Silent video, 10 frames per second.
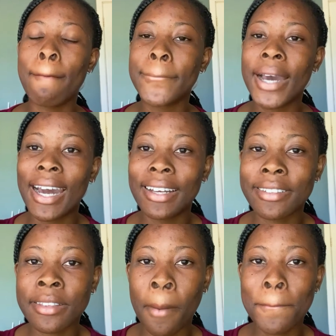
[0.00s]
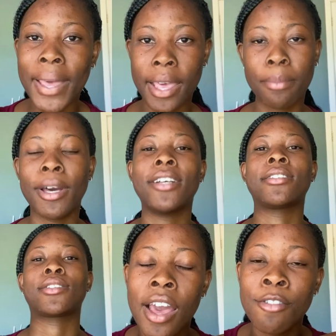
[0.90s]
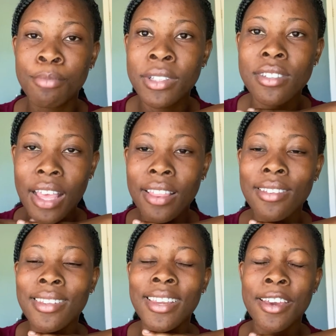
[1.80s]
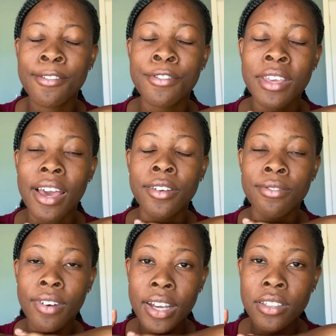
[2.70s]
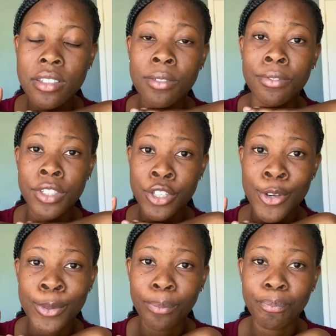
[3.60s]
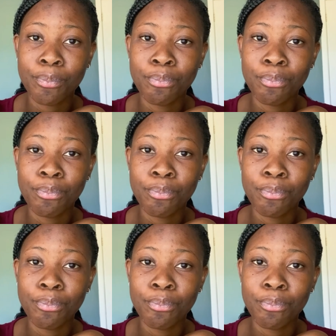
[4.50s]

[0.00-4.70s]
Past papers. I've been saying this in every advice video.